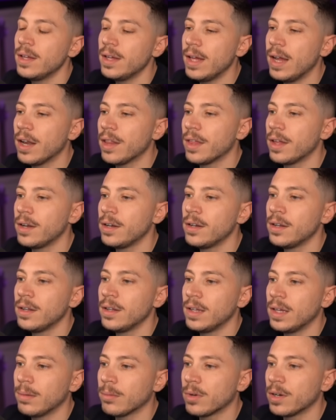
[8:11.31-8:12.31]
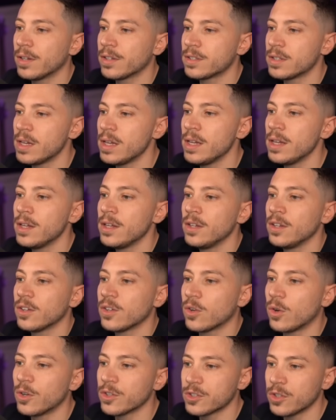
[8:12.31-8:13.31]
And then I'm going to say
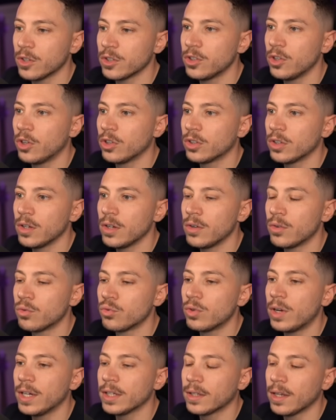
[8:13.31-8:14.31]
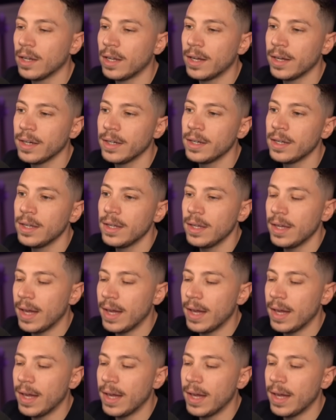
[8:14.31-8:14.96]
console.write line,